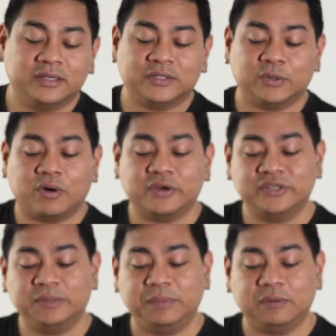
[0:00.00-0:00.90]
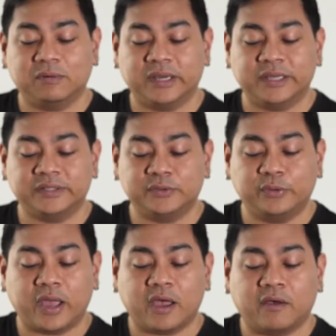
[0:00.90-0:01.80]
So RGB wise, you
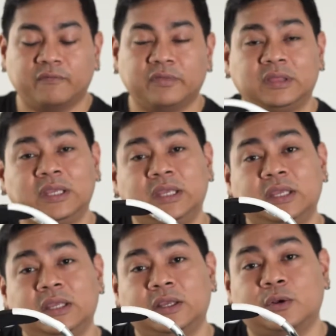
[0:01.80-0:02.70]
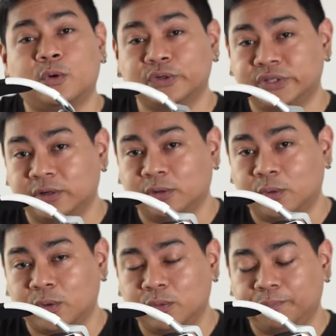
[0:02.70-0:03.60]
have the Corsair
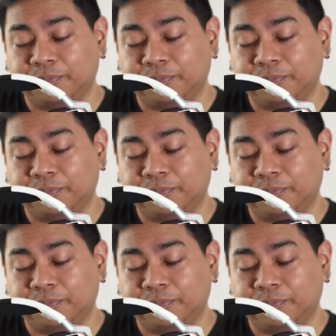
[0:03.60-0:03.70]
logo